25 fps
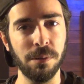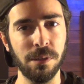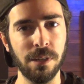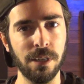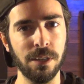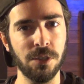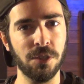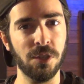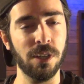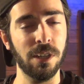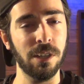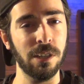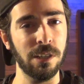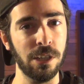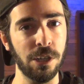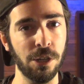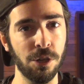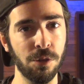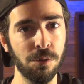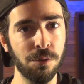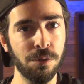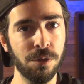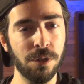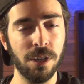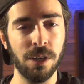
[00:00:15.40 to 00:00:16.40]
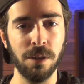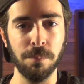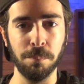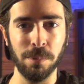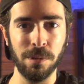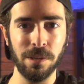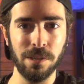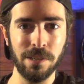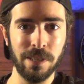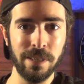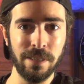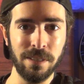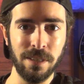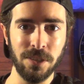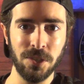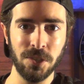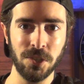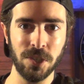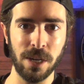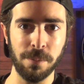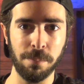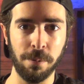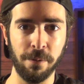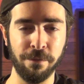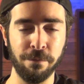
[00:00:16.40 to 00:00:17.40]
Plus alone, completely
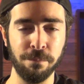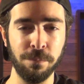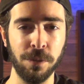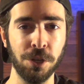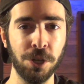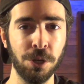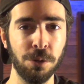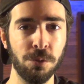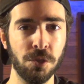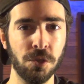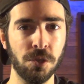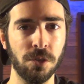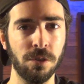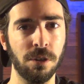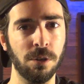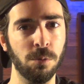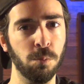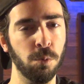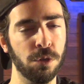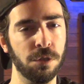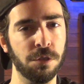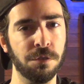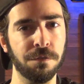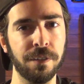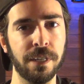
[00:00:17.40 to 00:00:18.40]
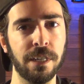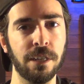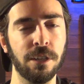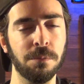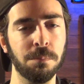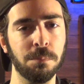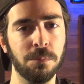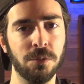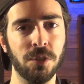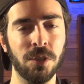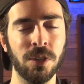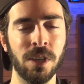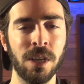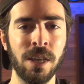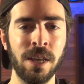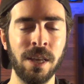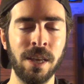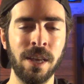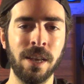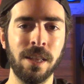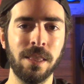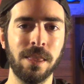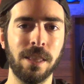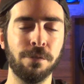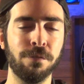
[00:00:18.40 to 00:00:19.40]
separate from the new Star Wars films,
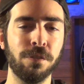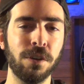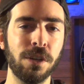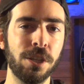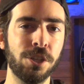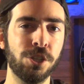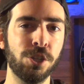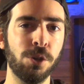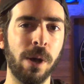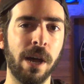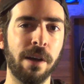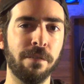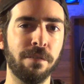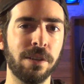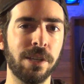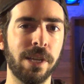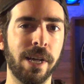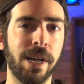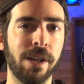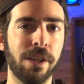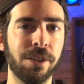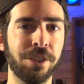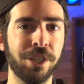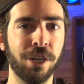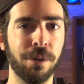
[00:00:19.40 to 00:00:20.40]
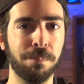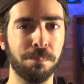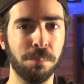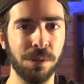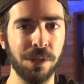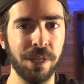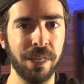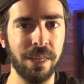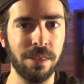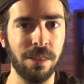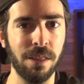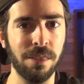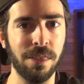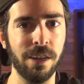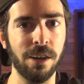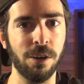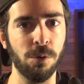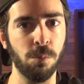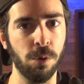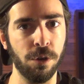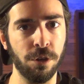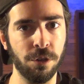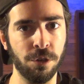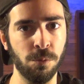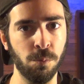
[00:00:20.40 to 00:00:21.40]
they really do have a lot on their plate that they
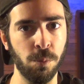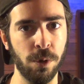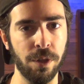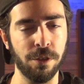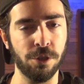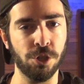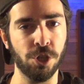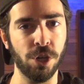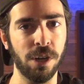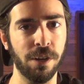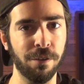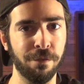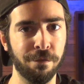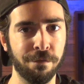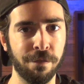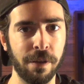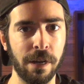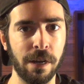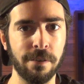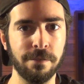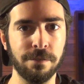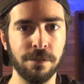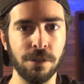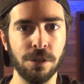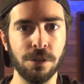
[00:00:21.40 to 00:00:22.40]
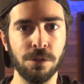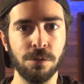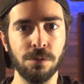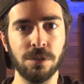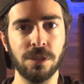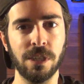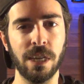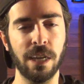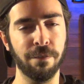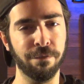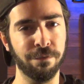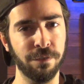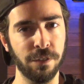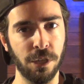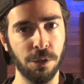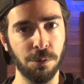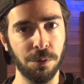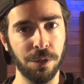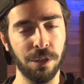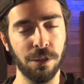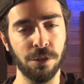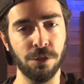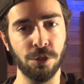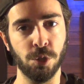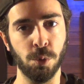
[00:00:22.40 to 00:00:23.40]
are working with Jon Favreau, Dave
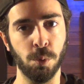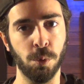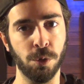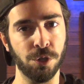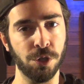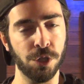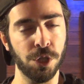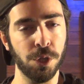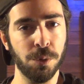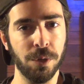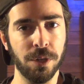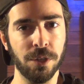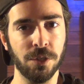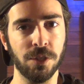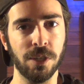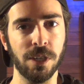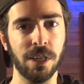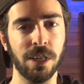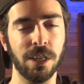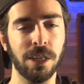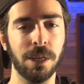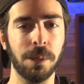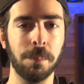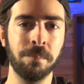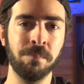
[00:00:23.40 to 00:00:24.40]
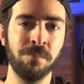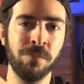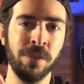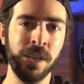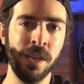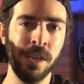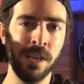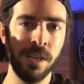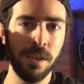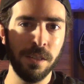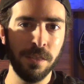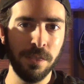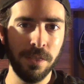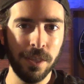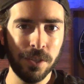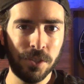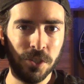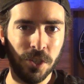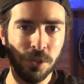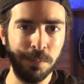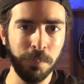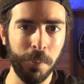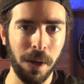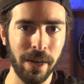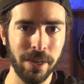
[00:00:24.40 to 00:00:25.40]
Filoni, and George Lucas on.
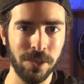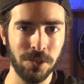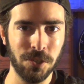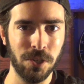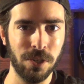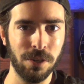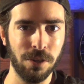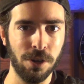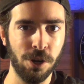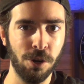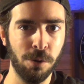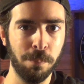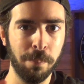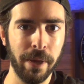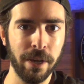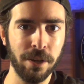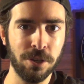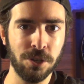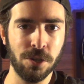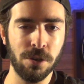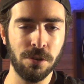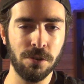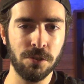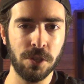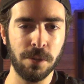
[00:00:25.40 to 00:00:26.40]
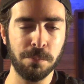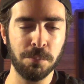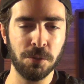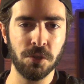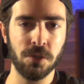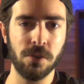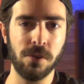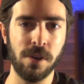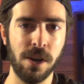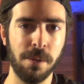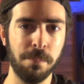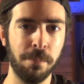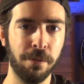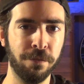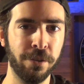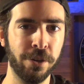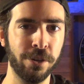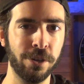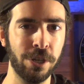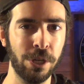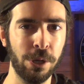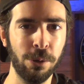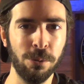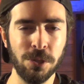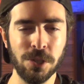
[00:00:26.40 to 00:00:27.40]
This is Mike Zeroh. Make sure to subscribe if you
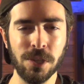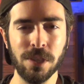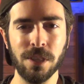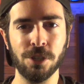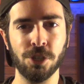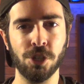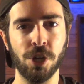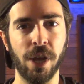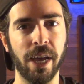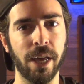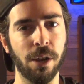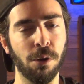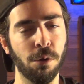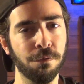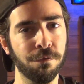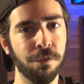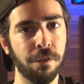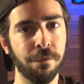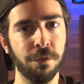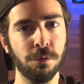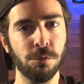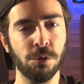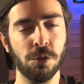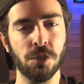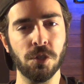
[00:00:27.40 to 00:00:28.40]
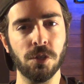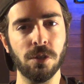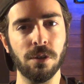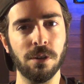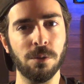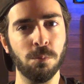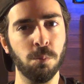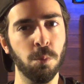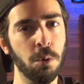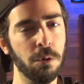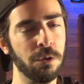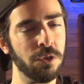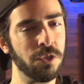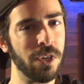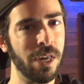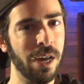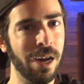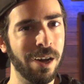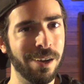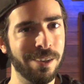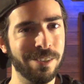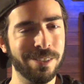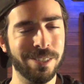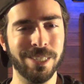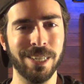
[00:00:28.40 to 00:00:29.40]
are new to the channel for future Star Wars
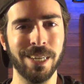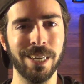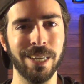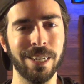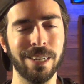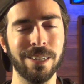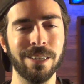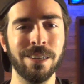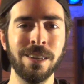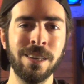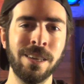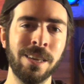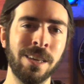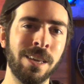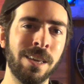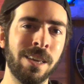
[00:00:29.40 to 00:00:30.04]
content.